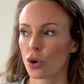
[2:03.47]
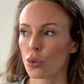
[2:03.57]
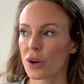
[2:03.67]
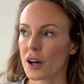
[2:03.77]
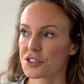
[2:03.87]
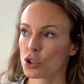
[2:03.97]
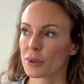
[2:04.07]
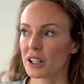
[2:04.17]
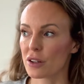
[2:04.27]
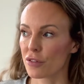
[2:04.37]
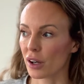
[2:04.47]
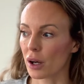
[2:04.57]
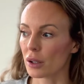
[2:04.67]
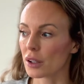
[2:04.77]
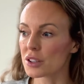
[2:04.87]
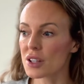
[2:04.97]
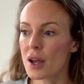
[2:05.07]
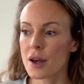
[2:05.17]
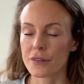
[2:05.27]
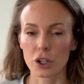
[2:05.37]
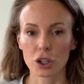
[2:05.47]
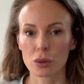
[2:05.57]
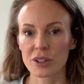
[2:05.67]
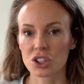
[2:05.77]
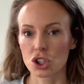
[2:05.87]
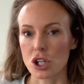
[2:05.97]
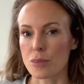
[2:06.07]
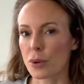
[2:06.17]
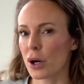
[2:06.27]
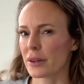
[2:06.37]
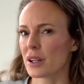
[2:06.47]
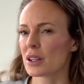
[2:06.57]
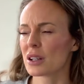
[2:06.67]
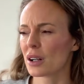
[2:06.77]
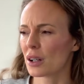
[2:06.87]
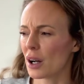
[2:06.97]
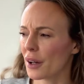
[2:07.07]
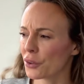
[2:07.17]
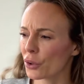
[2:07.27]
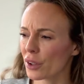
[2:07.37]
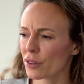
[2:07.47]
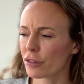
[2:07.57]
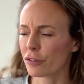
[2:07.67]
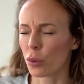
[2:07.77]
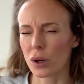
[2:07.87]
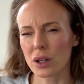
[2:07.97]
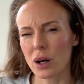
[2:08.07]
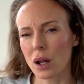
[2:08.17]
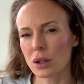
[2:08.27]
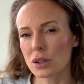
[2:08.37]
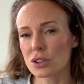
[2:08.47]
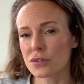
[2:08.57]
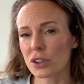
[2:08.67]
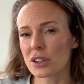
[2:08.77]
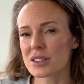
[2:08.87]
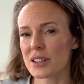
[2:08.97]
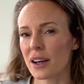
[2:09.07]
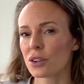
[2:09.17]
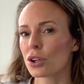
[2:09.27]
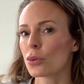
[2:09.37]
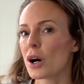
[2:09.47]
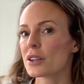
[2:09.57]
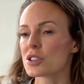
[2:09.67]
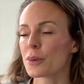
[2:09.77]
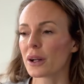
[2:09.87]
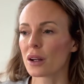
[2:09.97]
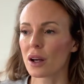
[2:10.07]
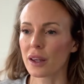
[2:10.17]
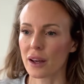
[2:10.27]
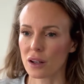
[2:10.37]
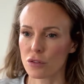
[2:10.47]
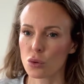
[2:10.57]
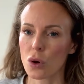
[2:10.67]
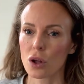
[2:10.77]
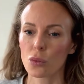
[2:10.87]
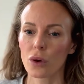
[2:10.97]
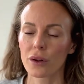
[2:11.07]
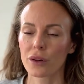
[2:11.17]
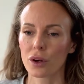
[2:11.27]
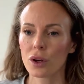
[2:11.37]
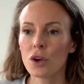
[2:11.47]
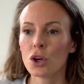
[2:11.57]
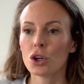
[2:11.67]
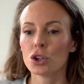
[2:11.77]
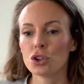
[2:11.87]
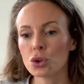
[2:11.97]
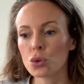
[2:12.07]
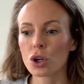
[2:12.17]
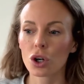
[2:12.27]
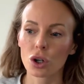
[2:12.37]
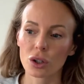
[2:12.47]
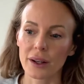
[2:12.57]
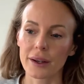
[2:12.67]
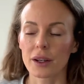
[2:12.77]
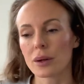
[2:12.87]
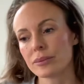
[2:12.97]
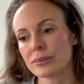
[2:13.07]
not so many different colors, they're a little bit cheaper. I think they're $140 for the standard ones. But again, if you want one of the newer, like